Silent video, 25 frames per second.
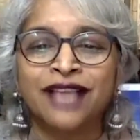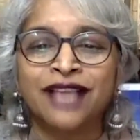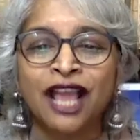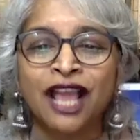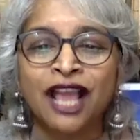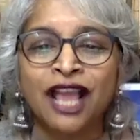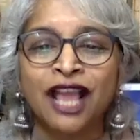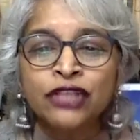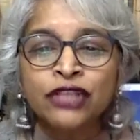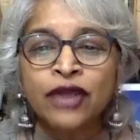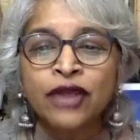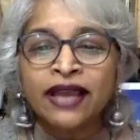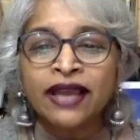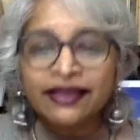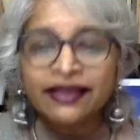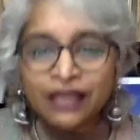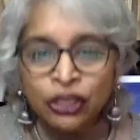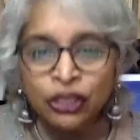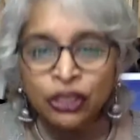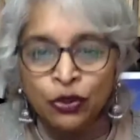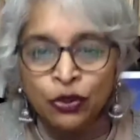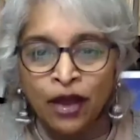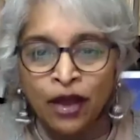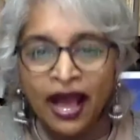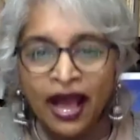So I think
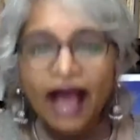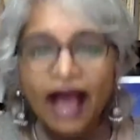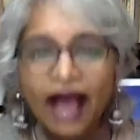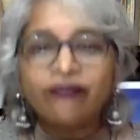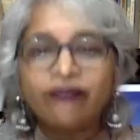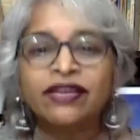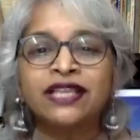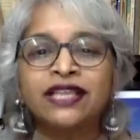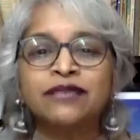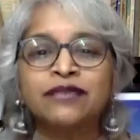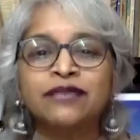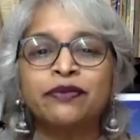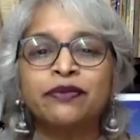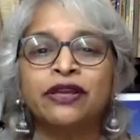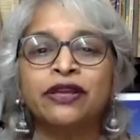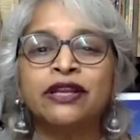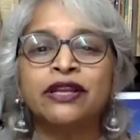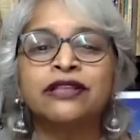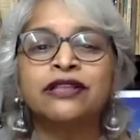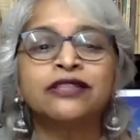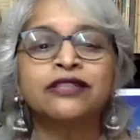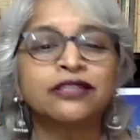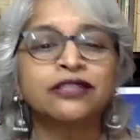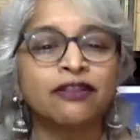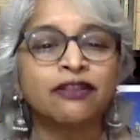you have
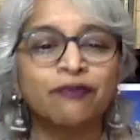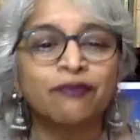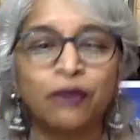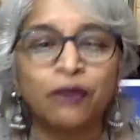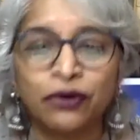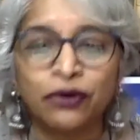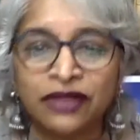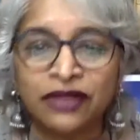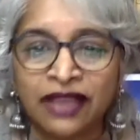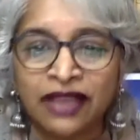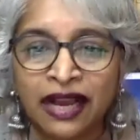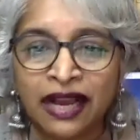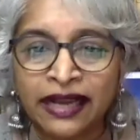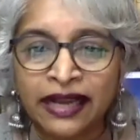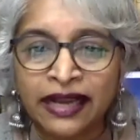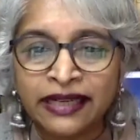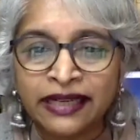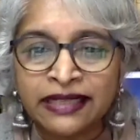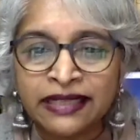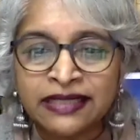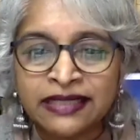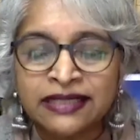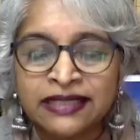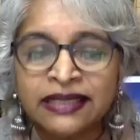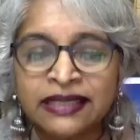experiences of both
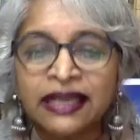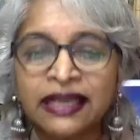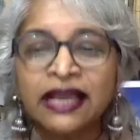kinds.